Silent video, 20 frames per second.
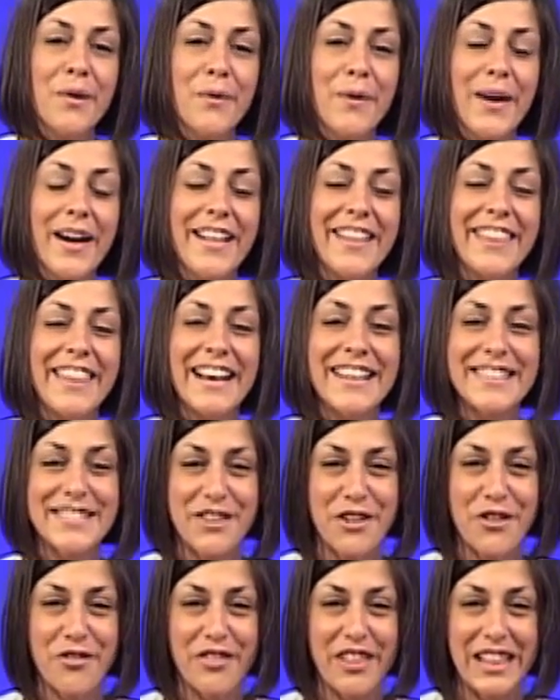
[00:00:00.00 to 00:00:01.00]
Well,
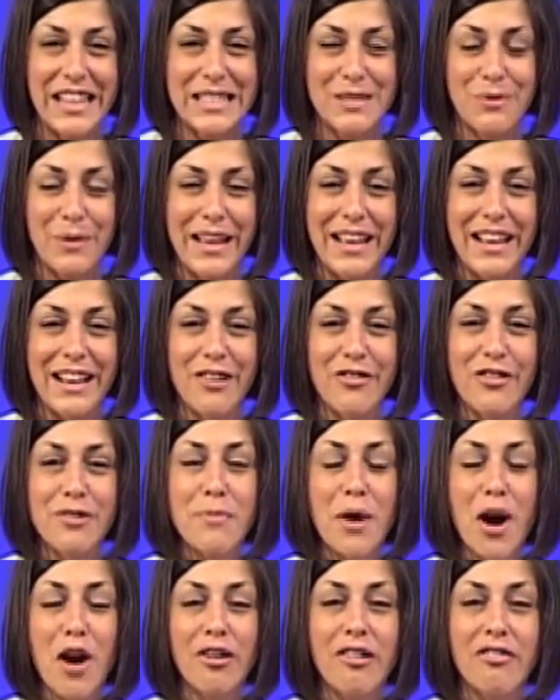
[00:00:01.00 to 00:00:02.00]
that's all for this week.
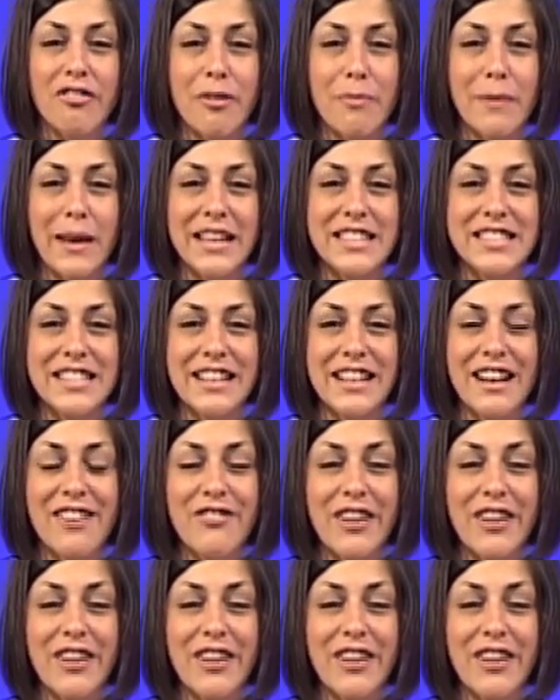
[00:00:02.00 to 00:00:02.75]
For more information